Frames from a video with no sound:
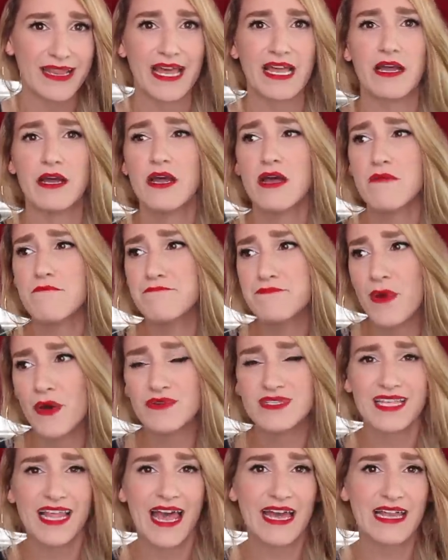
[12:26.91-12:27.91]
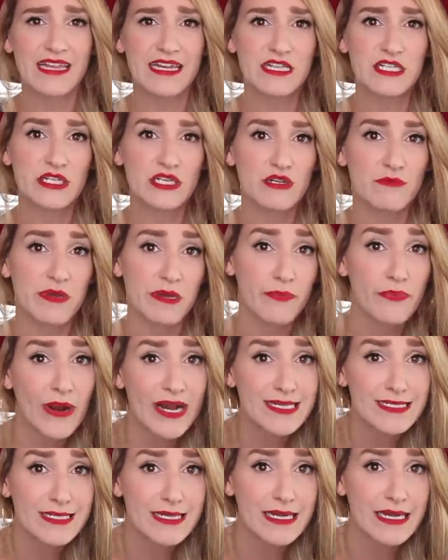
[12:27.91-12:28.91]
like most likely to be
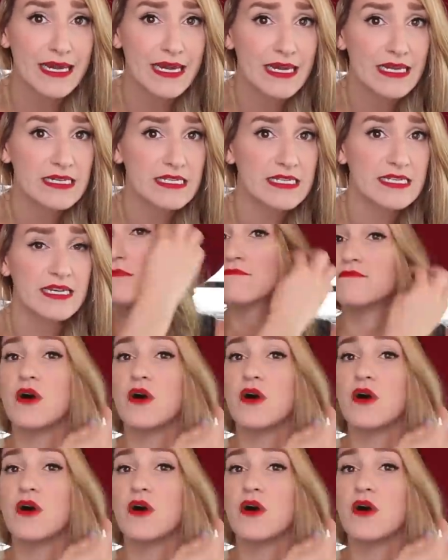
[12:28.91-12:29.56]
president,